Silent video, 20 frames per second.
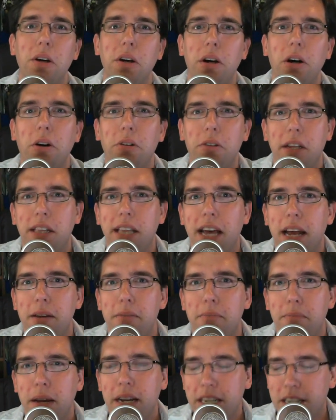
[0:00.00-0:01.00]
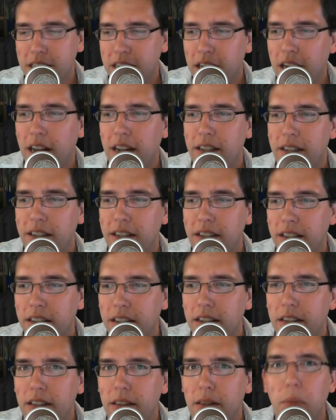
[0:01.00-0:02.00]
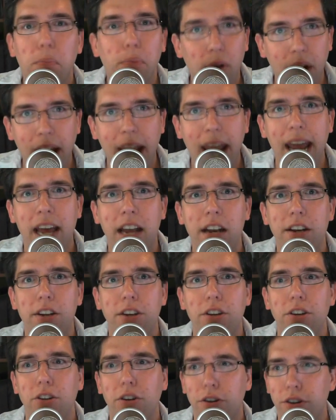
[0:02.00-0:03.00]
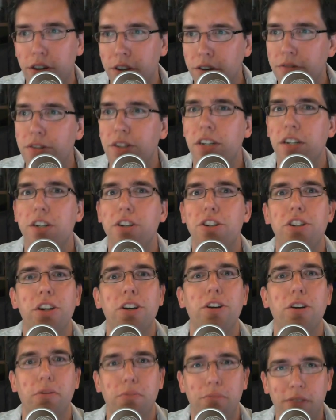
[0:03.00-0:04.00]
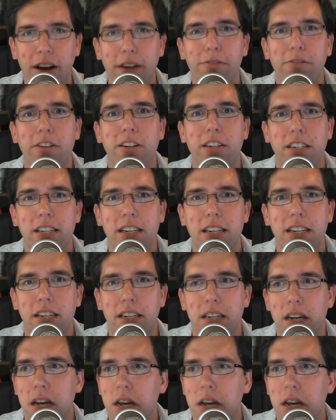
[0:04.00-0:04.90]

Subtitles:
Only that based on the brand, your usage, and your preferences,